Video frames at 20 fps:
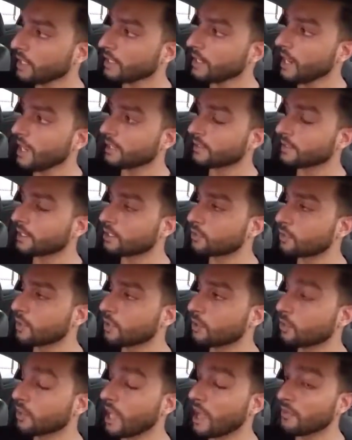yeah, that's
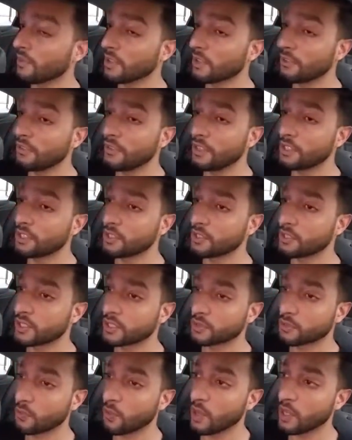really cool. They have other features
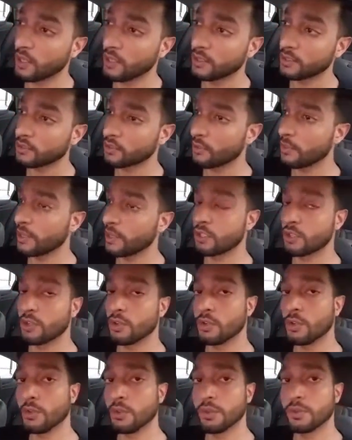as well, so make sure
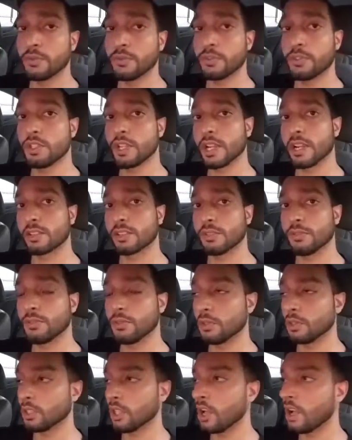you check out the
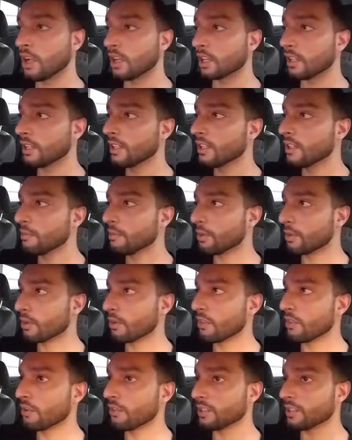full log. But there
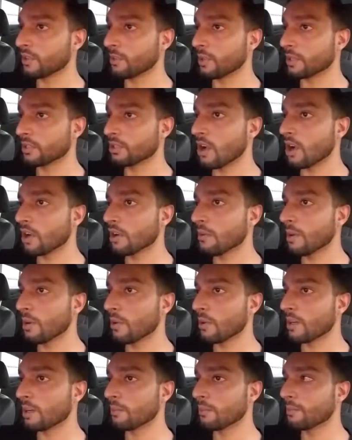are other things I want to talk about. I
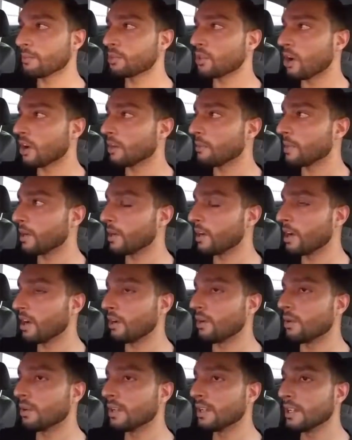wanted to talk about
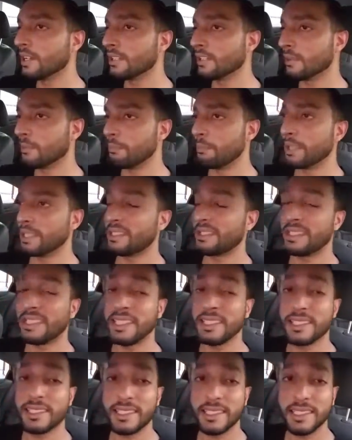how the
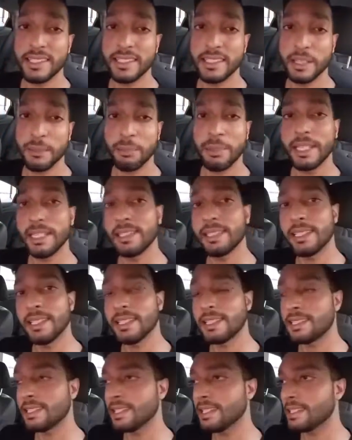BTCC,
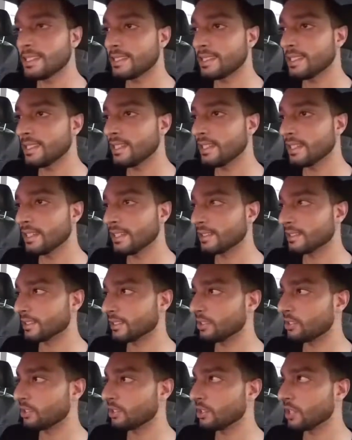it's
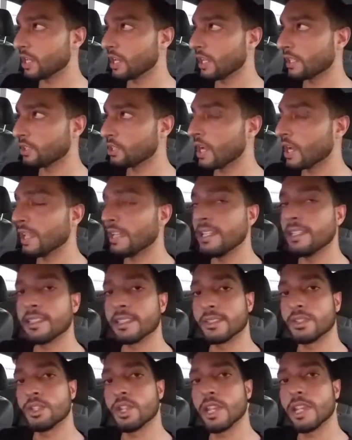a Chinese
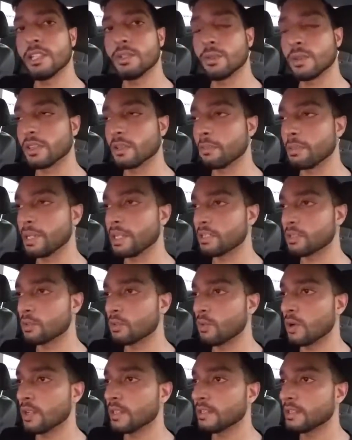exchange, one of the biggest
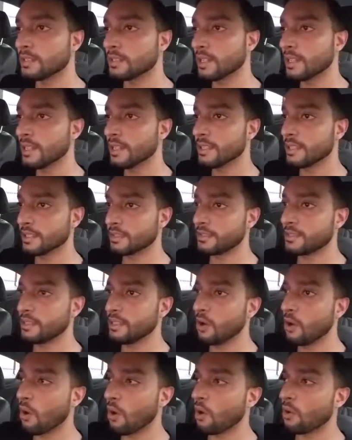ones, the
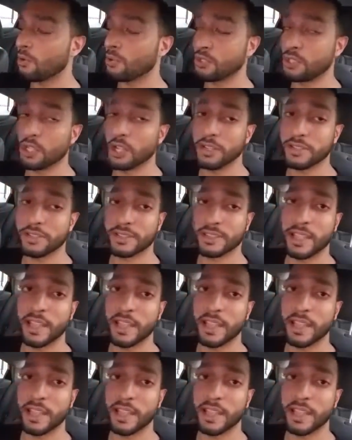COO just